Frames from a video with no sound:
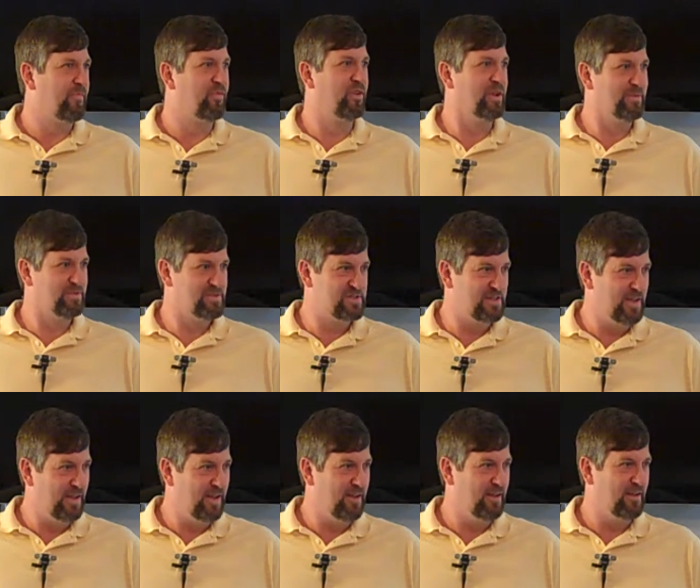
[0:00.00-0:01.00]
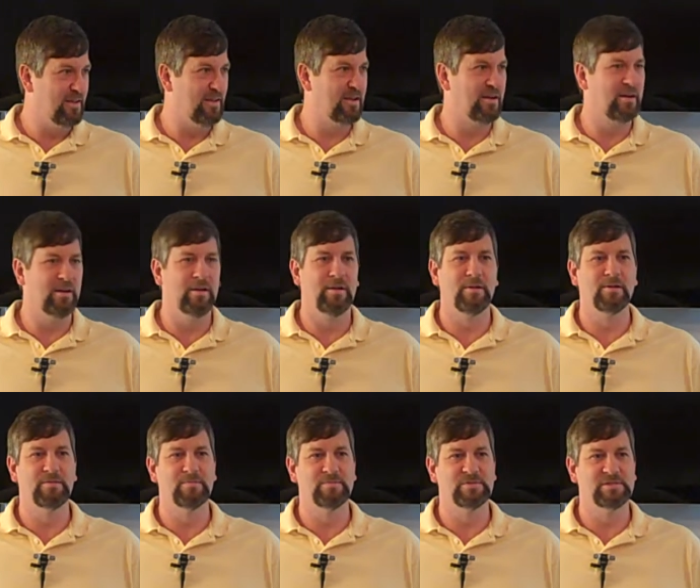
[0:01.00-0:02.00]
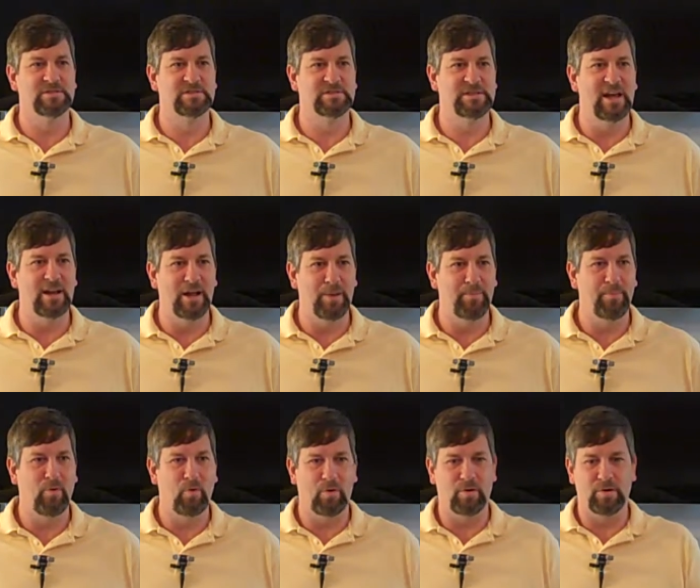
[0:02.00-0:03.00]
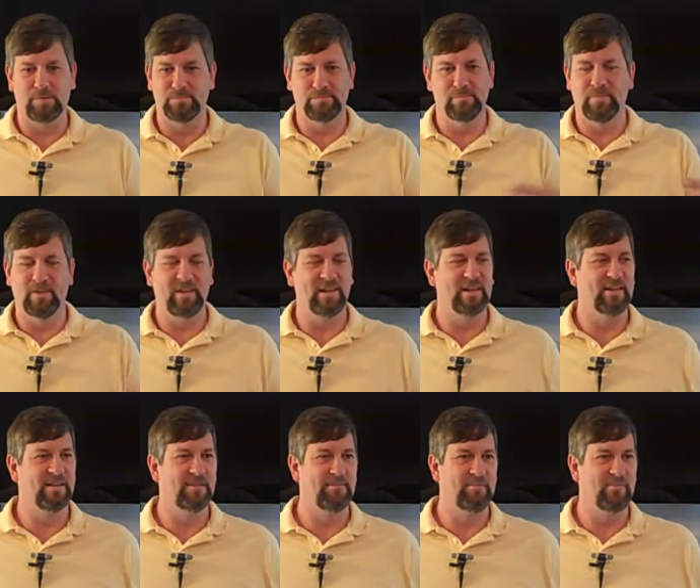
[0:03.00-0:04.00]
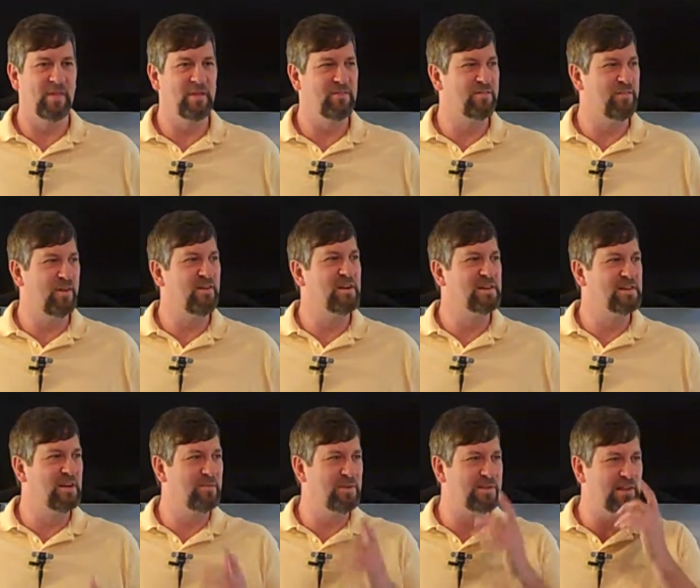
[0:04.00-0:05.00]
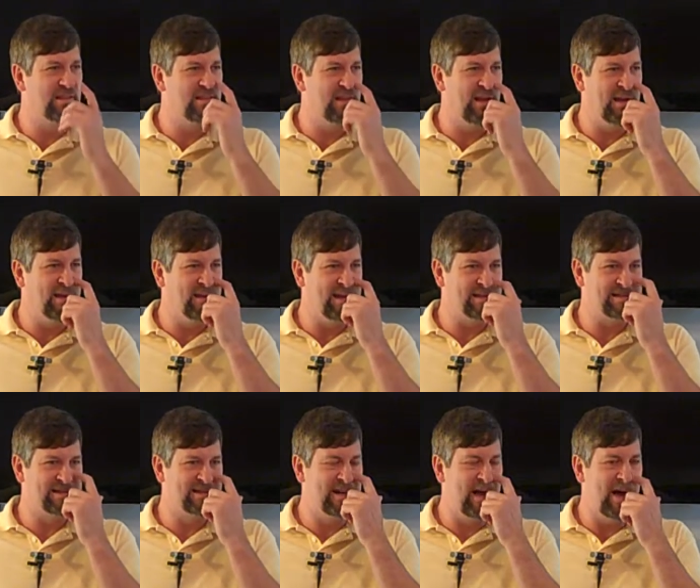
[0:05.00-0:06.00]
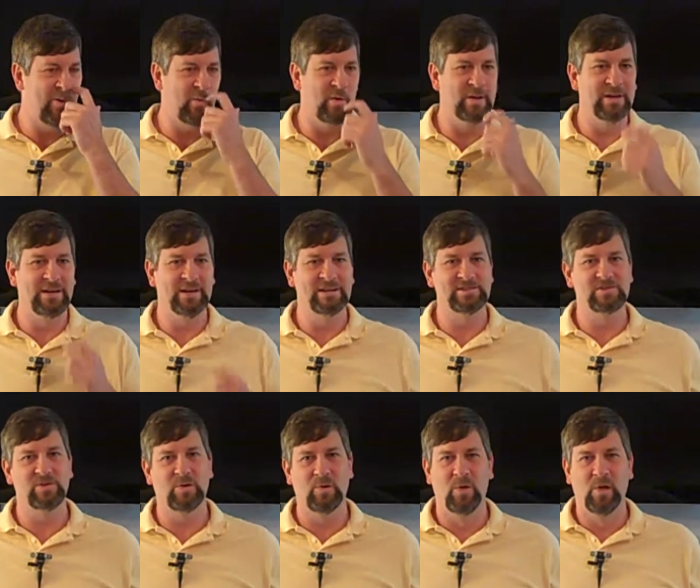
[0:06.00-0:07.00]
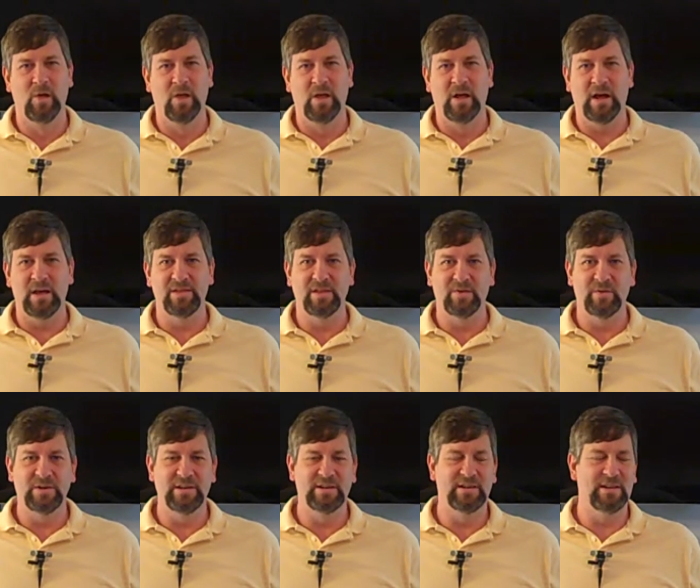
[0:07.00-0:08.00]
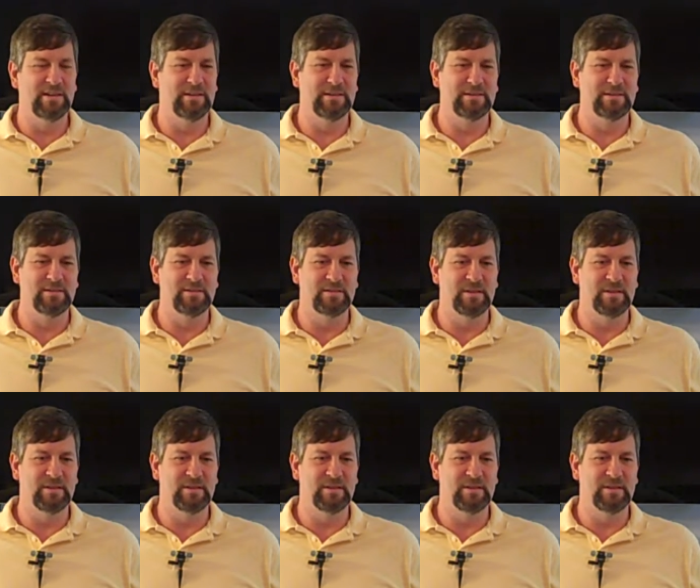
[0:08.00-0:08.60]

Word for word: flimsy uh, setup or limiting. a very limiting thing, and that's not what it is. So I think we it,